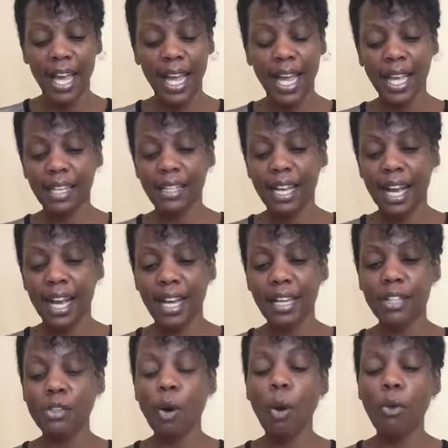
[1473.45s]
and uh,
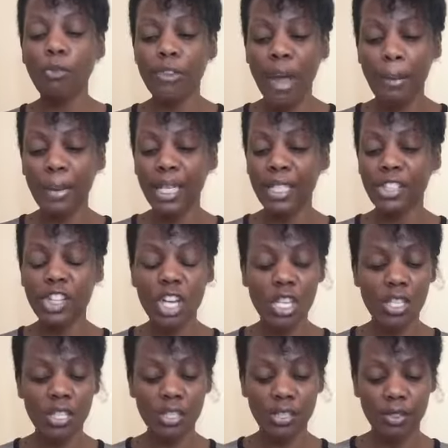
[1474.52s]
his whole family
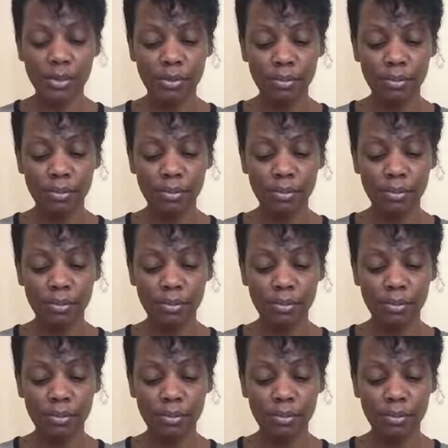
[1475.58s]
just